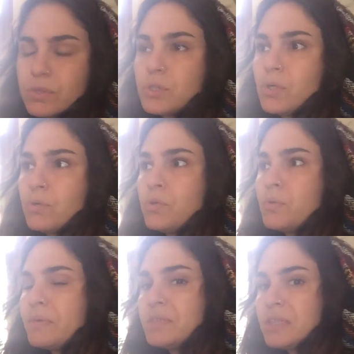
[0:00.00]
So
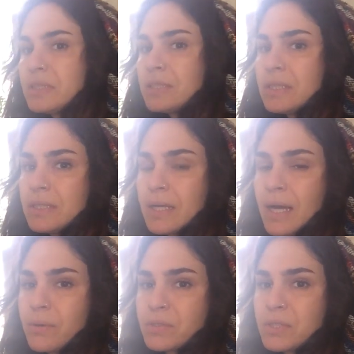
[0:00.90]
you have 16
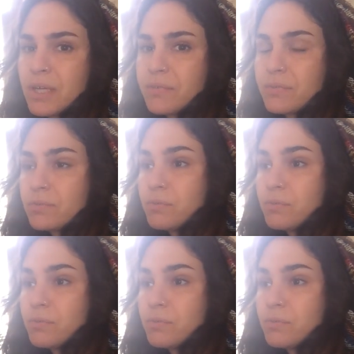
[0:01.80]
hours left.